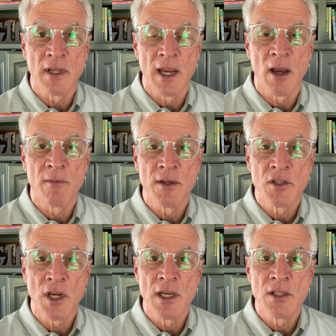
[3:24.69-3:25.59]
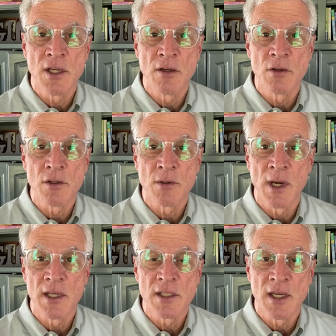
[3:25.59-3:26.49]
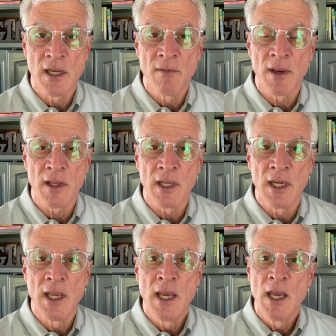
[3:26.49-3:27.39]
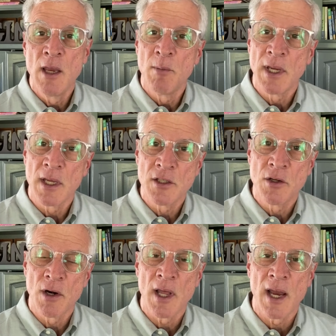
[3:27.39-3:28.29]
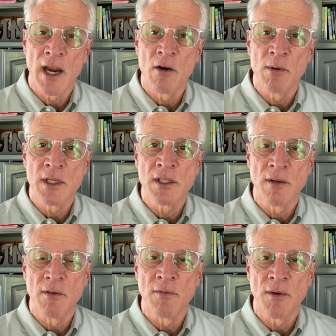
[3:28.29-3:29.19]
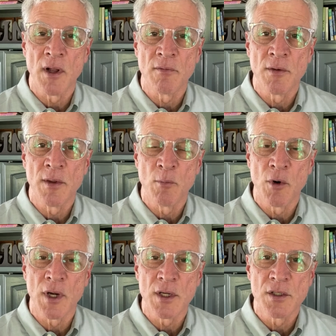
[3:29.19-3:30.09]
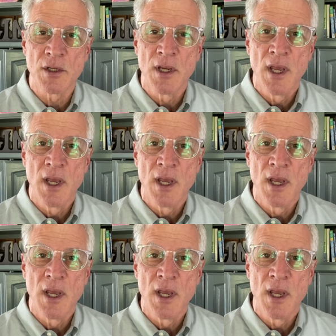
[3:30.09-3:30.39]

They often change the interest rate significantly because you're at a higher risk of default for the mortgage.